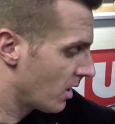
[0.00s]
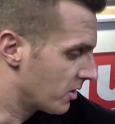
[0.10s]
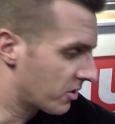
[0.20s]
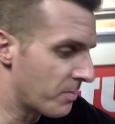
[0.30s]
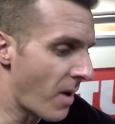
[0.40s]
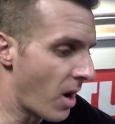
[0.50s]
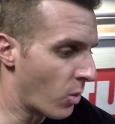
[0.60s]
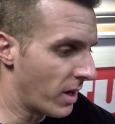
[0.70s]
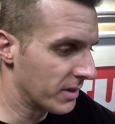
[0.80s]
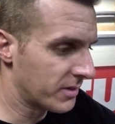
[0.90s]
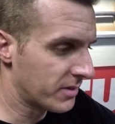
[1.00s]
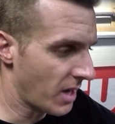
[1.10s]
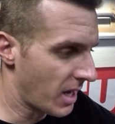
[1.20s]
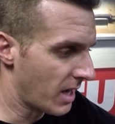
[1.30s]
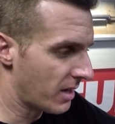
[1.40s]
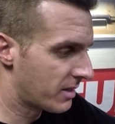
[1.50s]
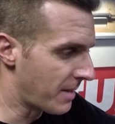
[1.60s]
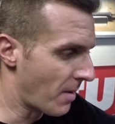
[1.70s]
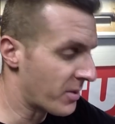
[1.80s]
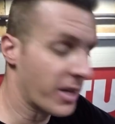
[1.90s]
the spot welds
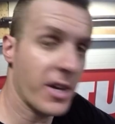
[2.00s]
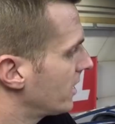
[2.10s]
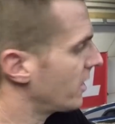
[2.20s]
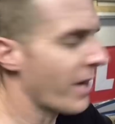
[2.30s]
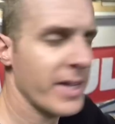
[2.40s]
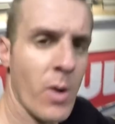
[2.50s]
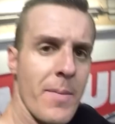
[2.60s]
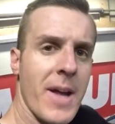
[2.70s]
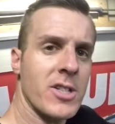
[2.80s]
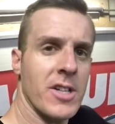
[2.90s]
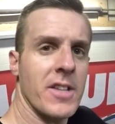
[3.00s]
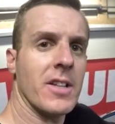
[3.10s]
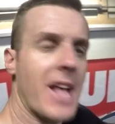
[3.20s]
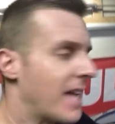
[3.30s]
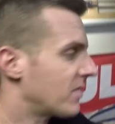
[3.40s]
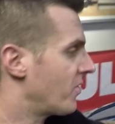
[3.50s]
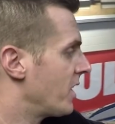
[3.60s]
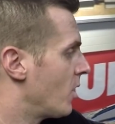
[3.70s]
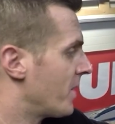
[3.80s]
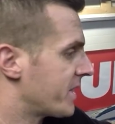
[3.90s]
came out pretty You know I mentioned in the last
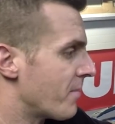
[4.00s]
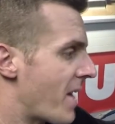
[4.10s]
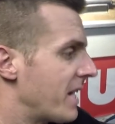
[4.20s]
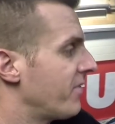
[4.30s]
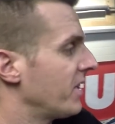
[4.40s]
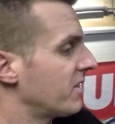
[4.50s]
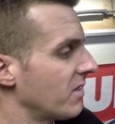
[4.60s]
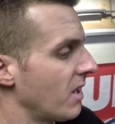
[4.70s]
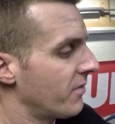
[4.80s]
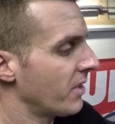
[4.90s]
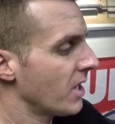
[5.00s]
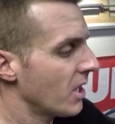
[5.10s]
video about the benefits of